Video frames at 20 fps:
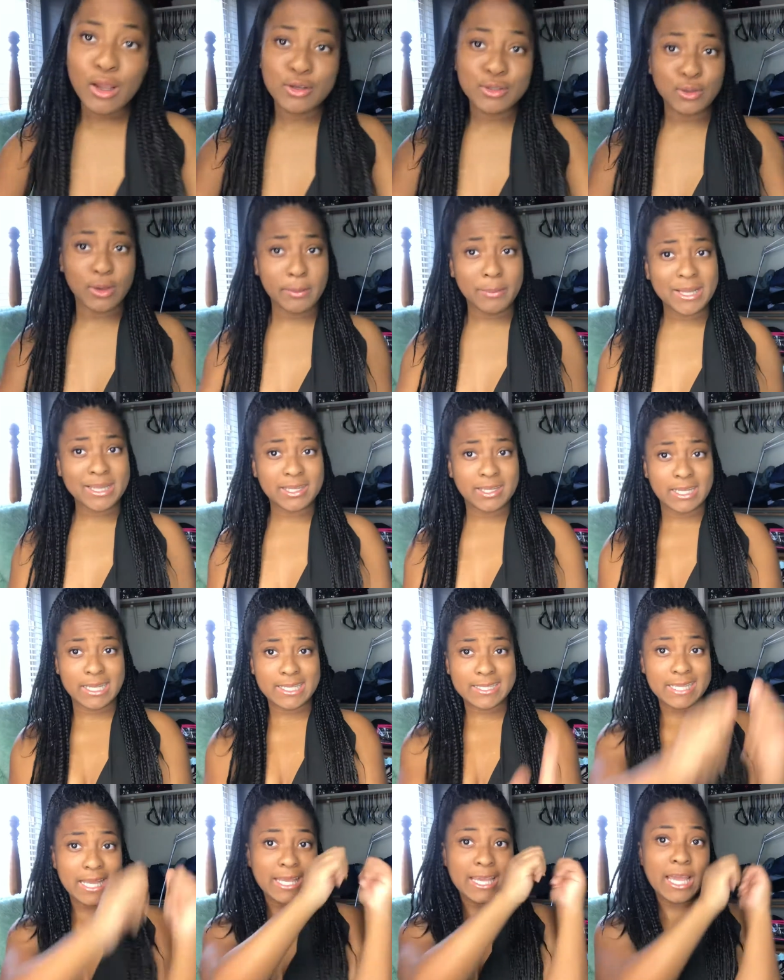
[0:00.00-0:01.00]
So I'm about
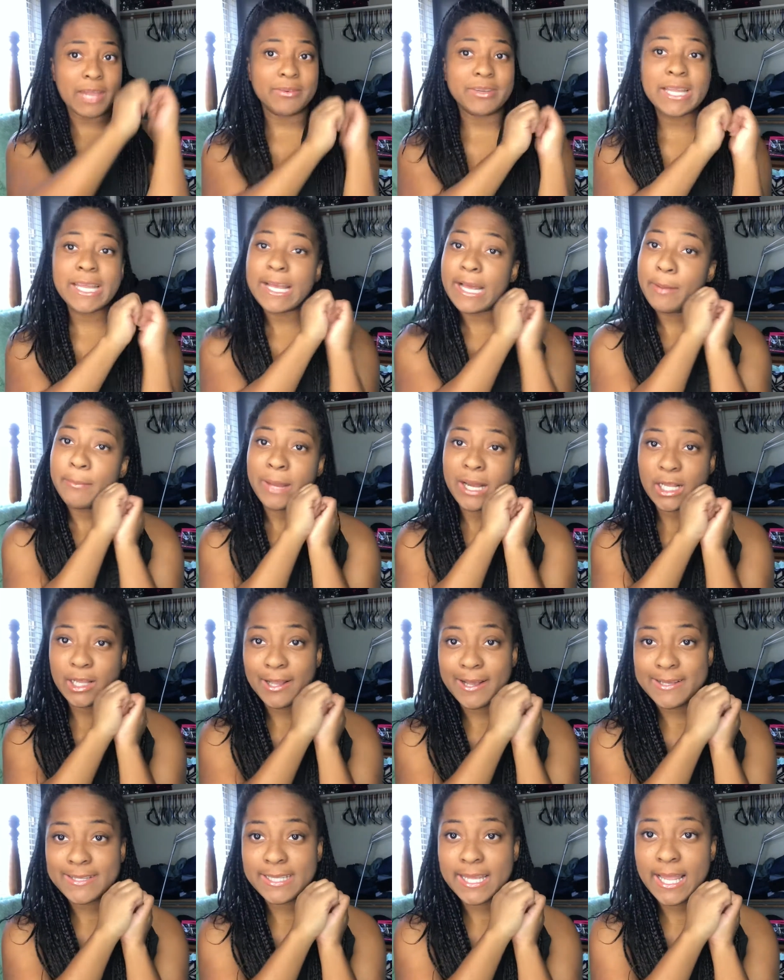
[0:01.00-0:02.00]
to take everything out of my
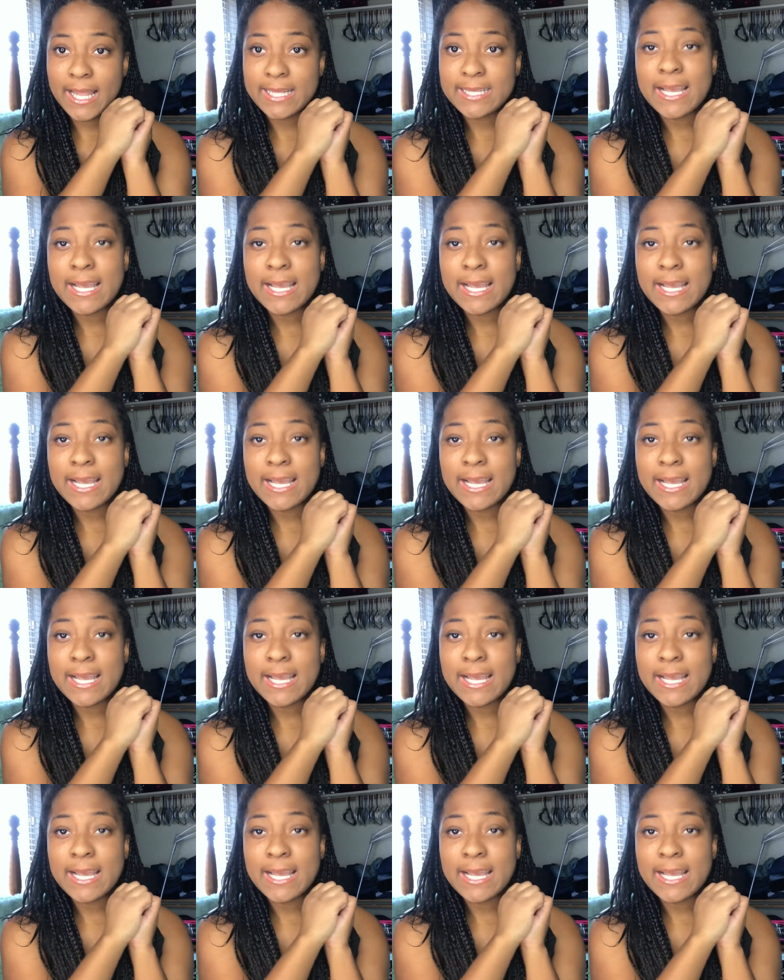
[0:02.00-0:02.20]
closet.